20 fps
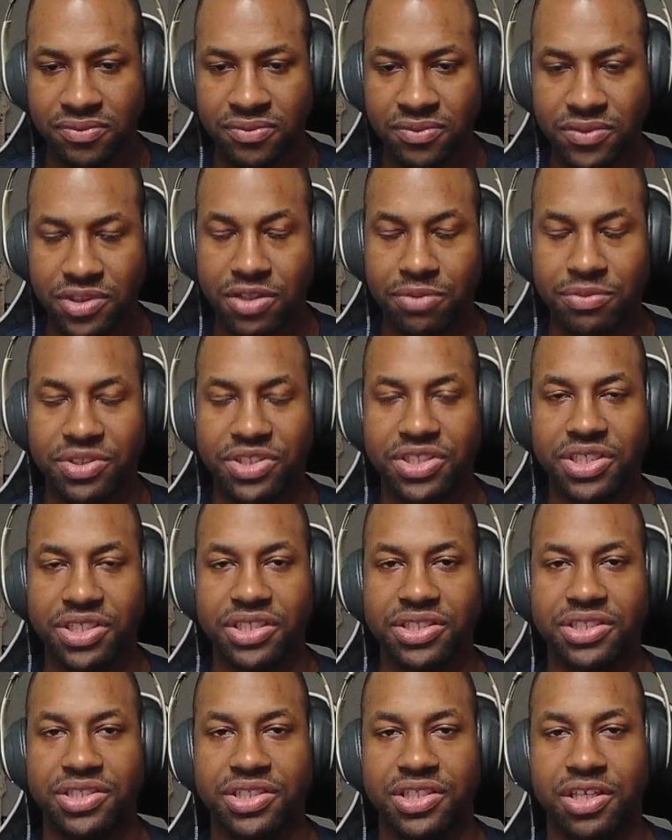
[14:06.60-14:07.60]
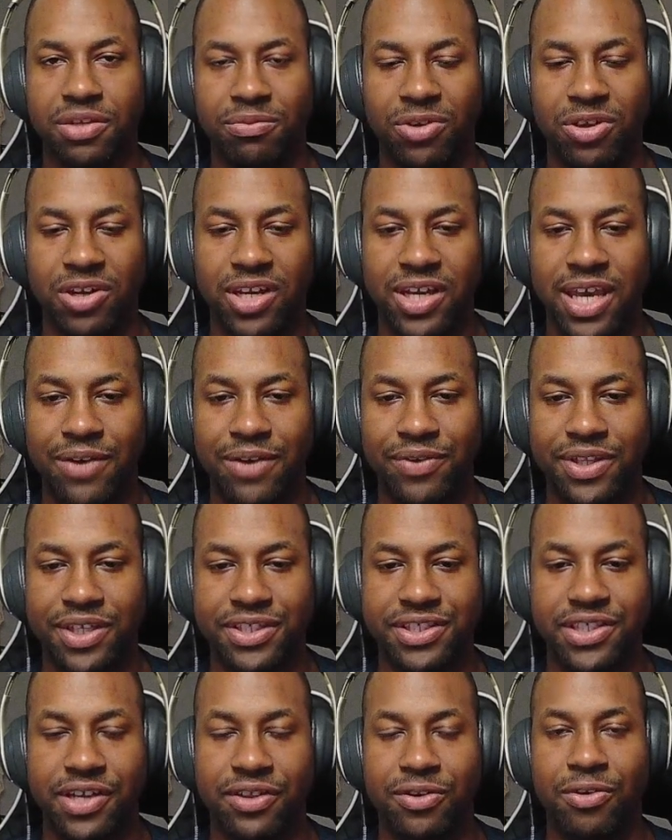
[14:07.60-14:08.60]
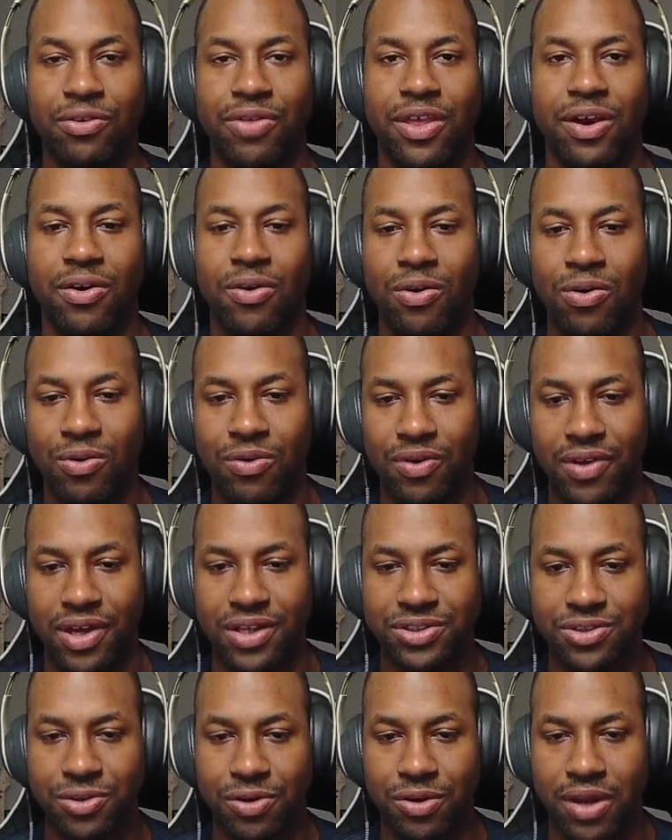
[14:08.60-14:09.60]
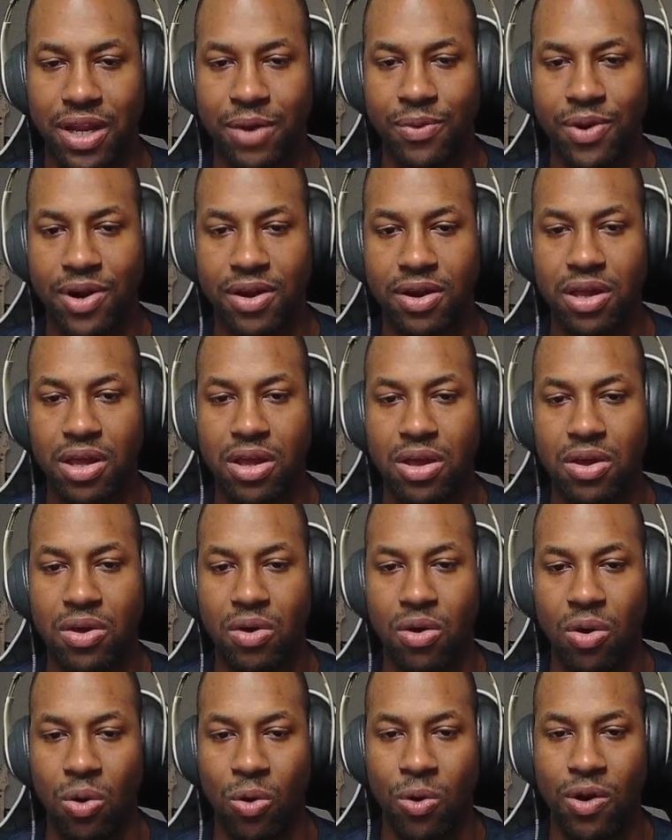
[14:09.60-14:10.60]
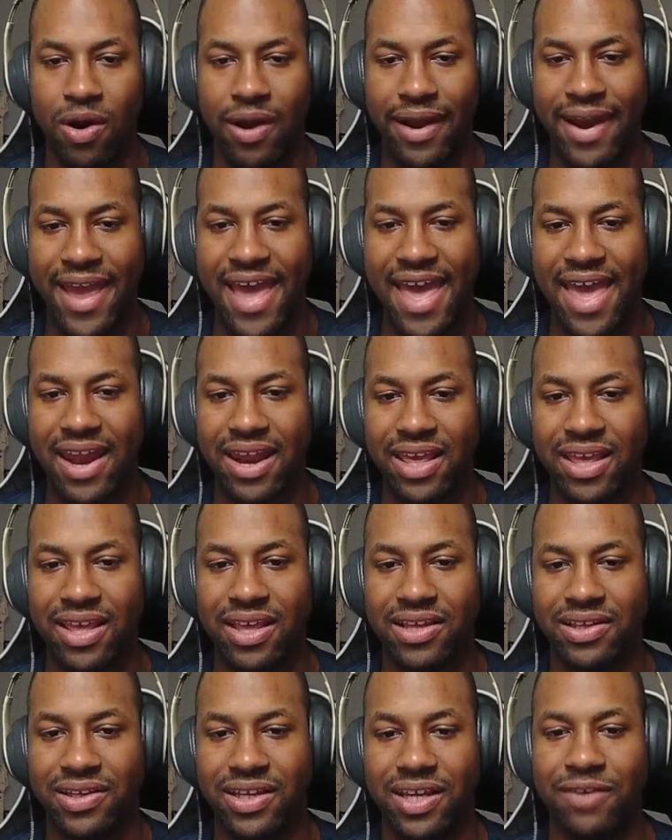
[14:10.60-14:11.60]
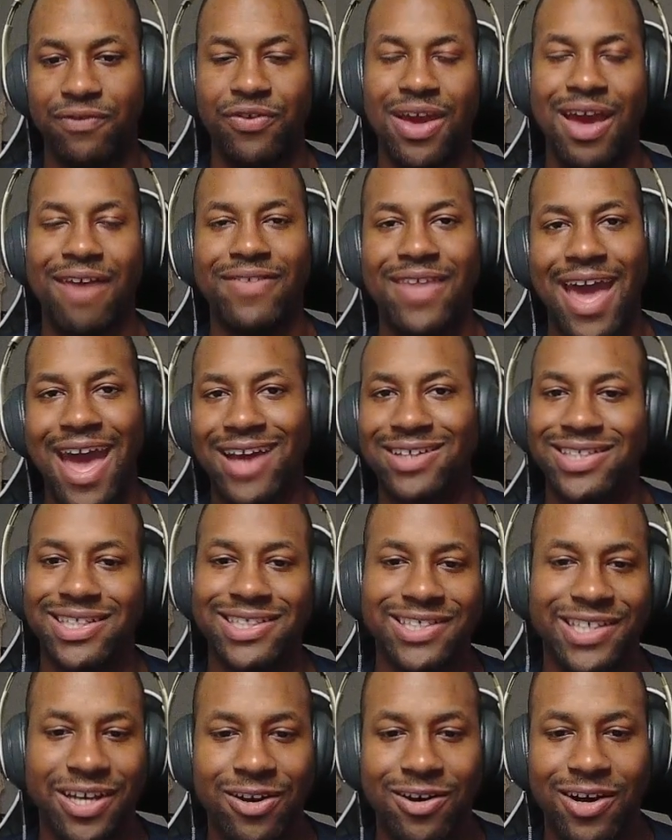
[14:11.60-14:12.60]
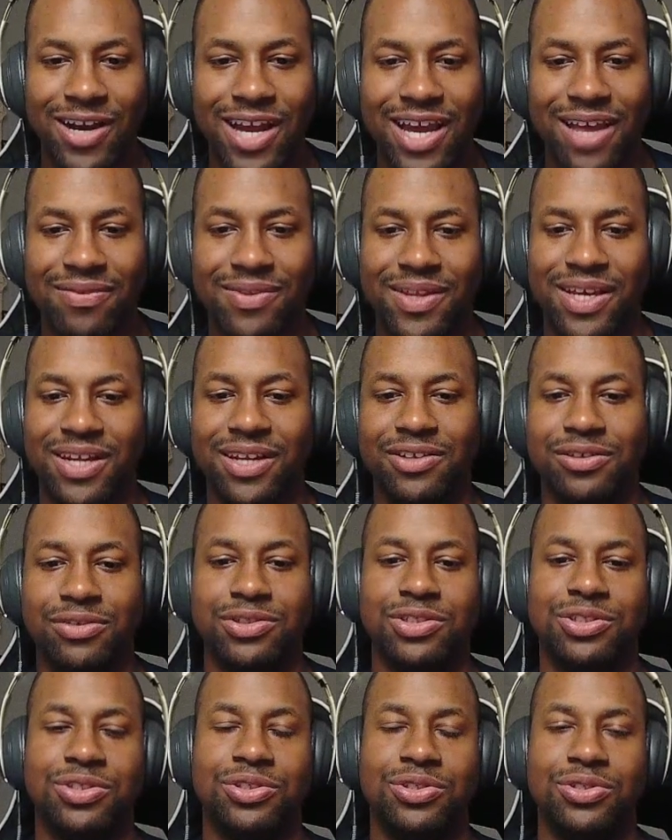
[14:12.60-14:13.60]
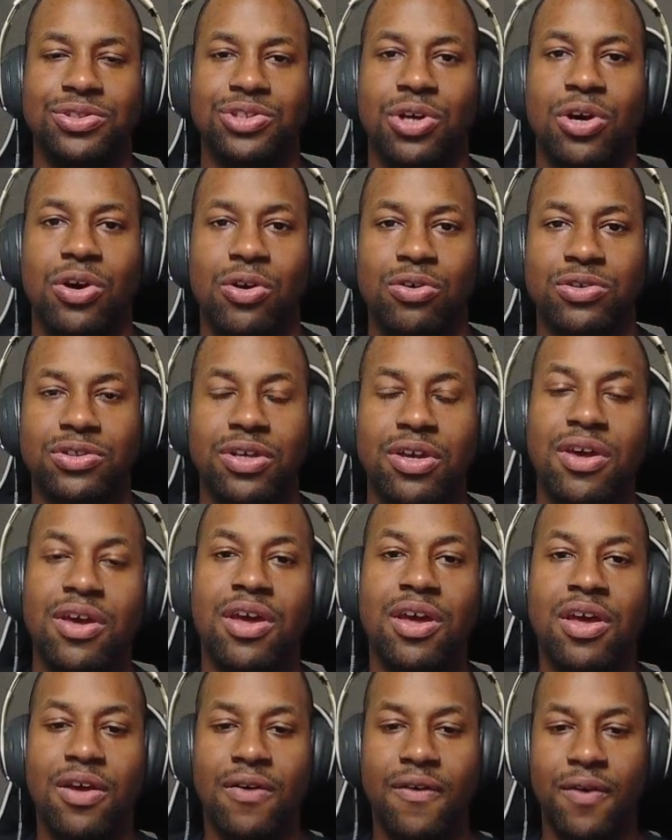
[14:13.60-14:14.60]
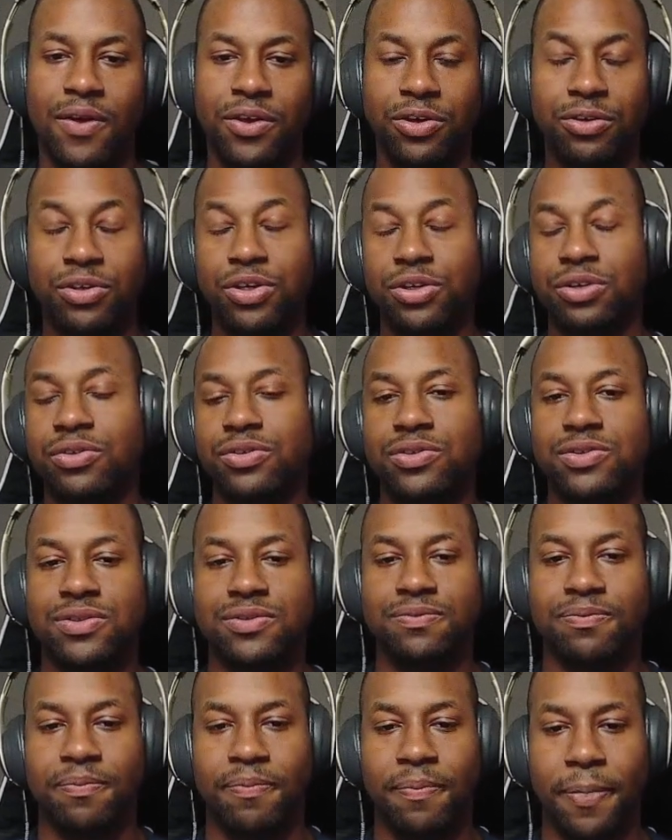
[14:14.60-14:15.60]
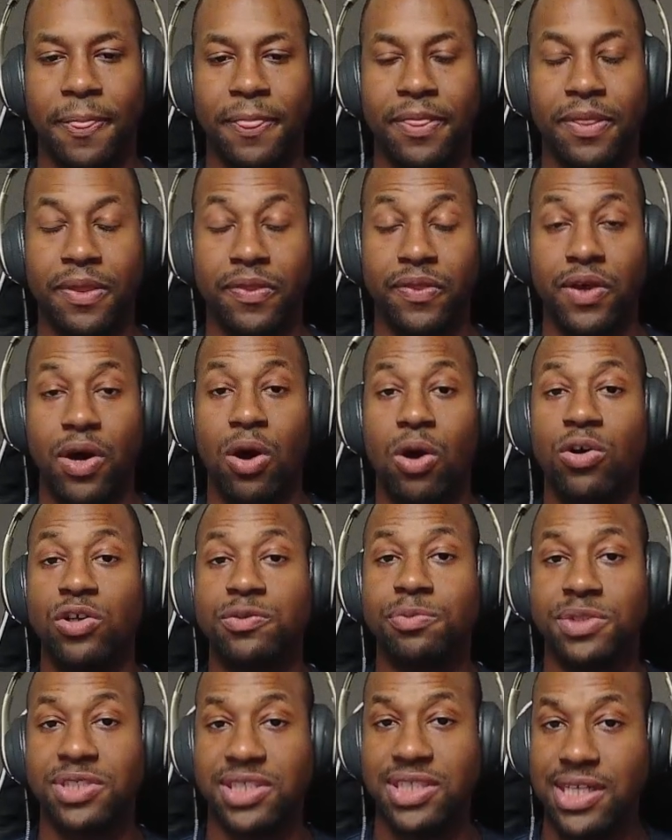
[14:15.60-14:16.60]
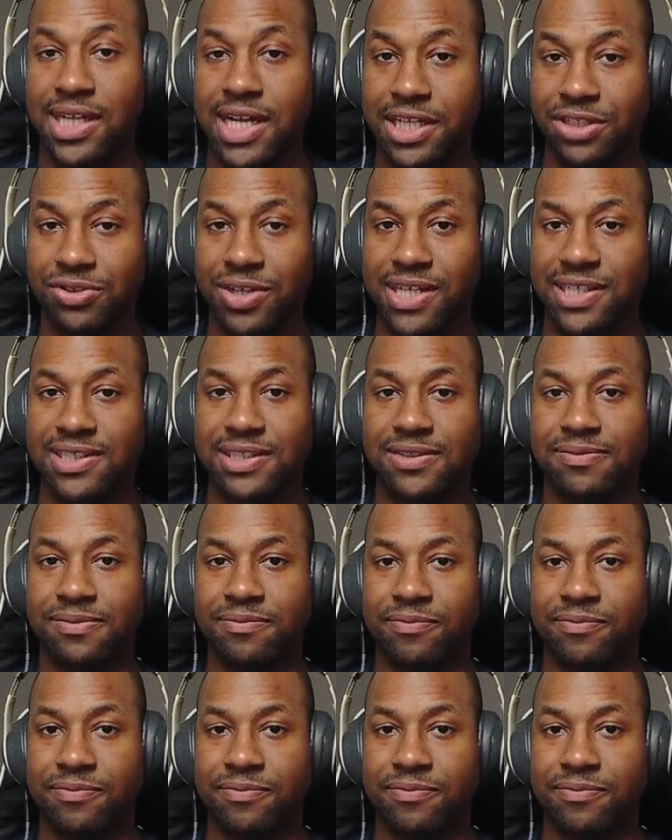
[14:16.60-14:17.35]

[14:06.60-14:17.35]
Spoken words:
your machines to communicate with each other on their own internal network, or NAT, if you have to access the internet, then you just use your host. You can use the host machine address